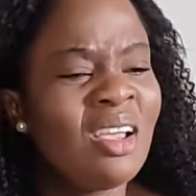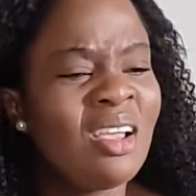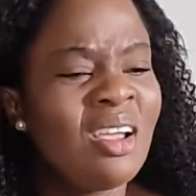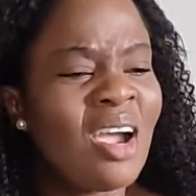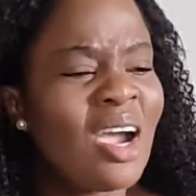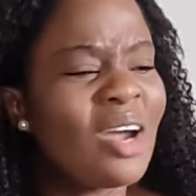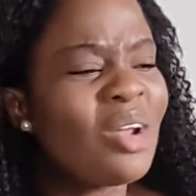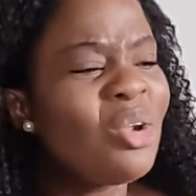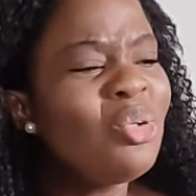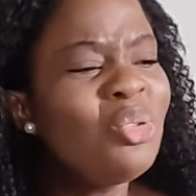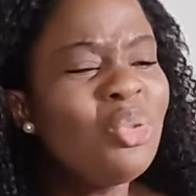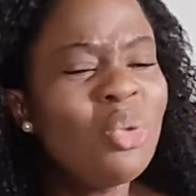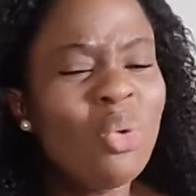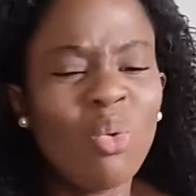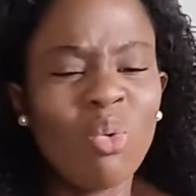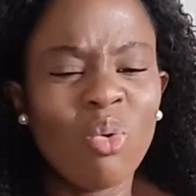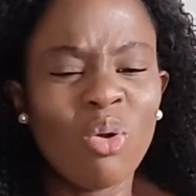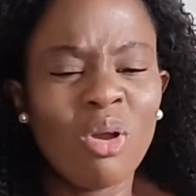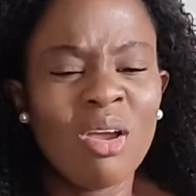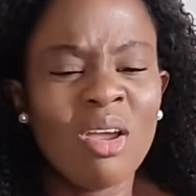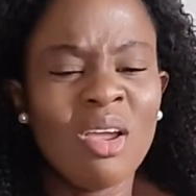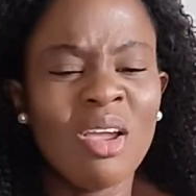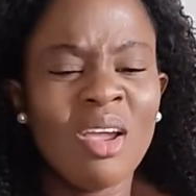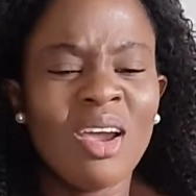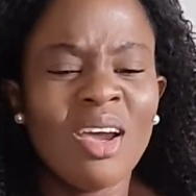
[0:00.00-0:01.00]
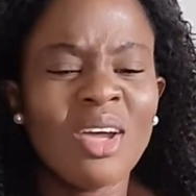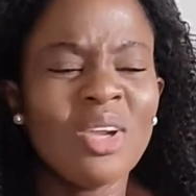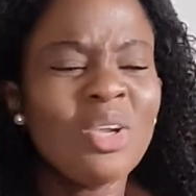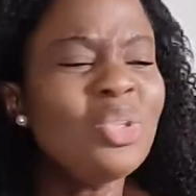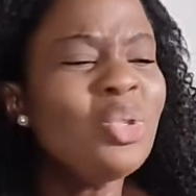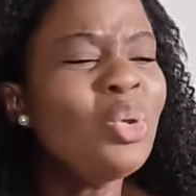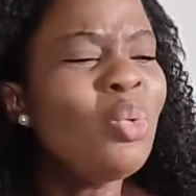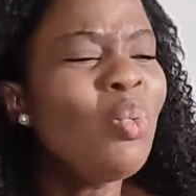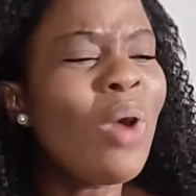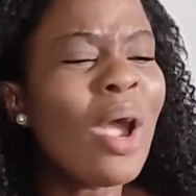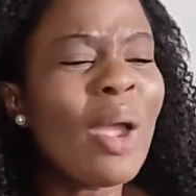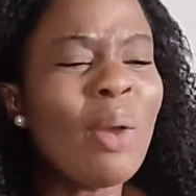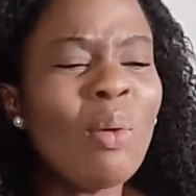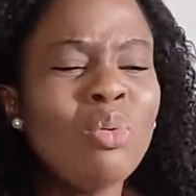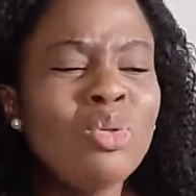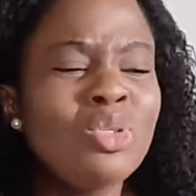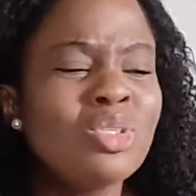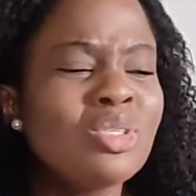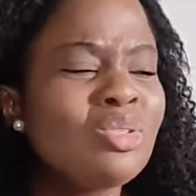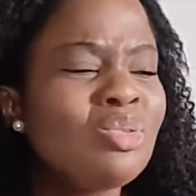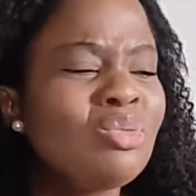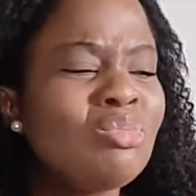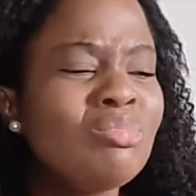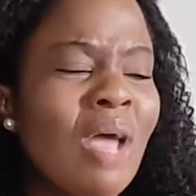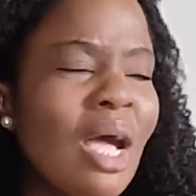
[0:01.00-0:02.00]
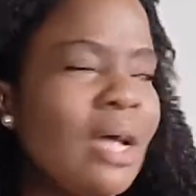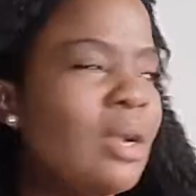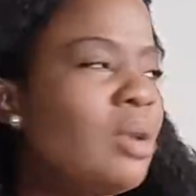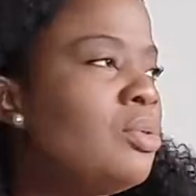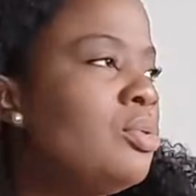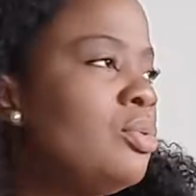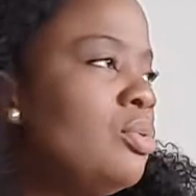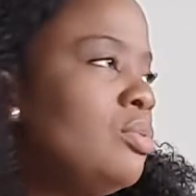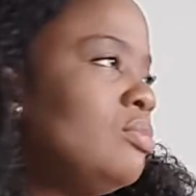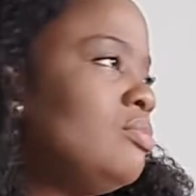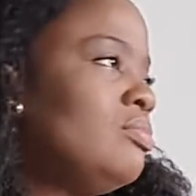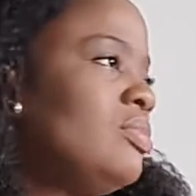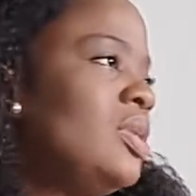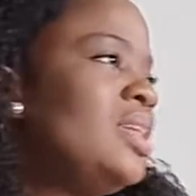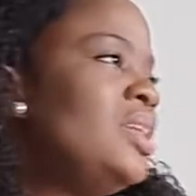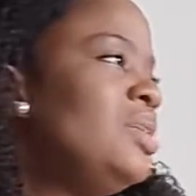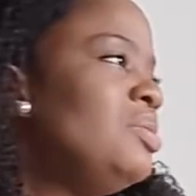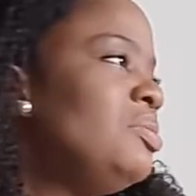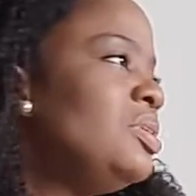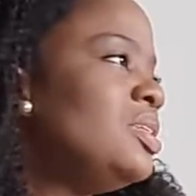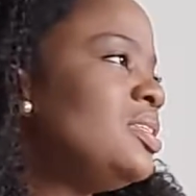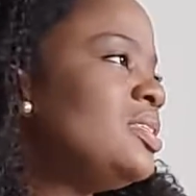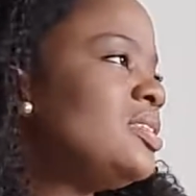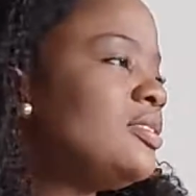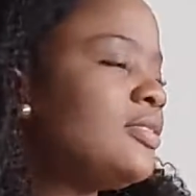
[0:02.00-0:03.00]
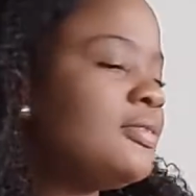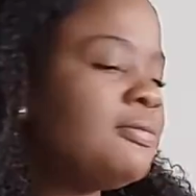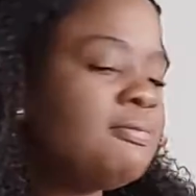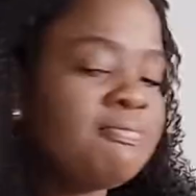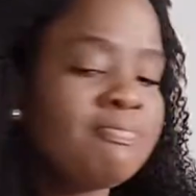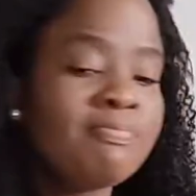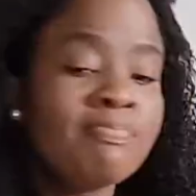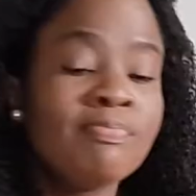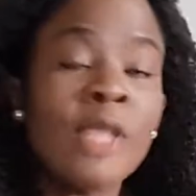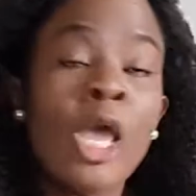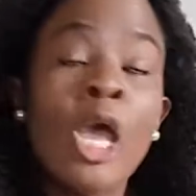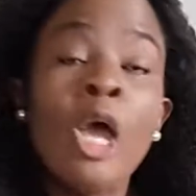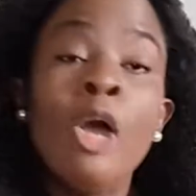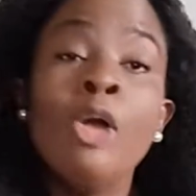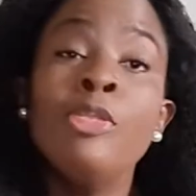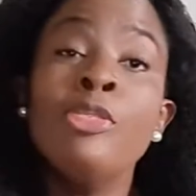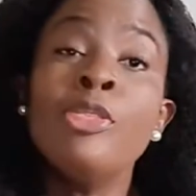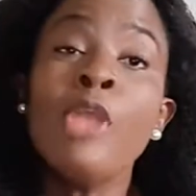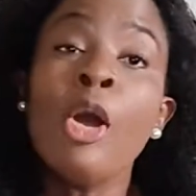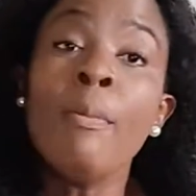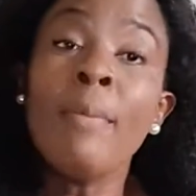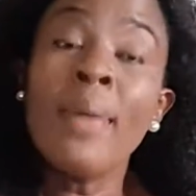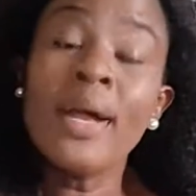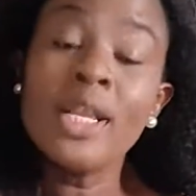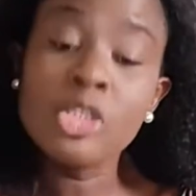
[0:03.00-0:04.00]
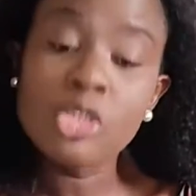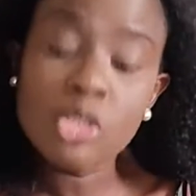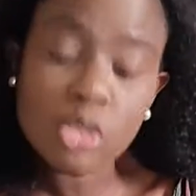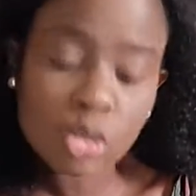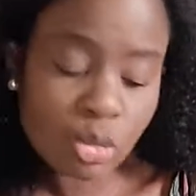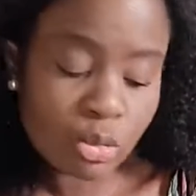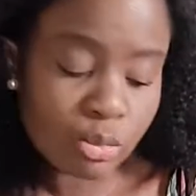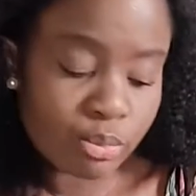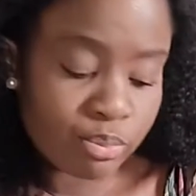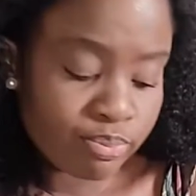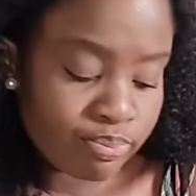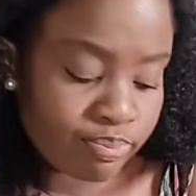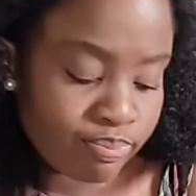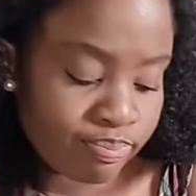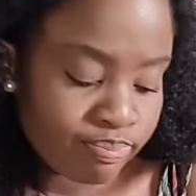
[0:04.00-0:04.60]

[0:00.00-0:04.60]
I don't know. Anyways. Number two.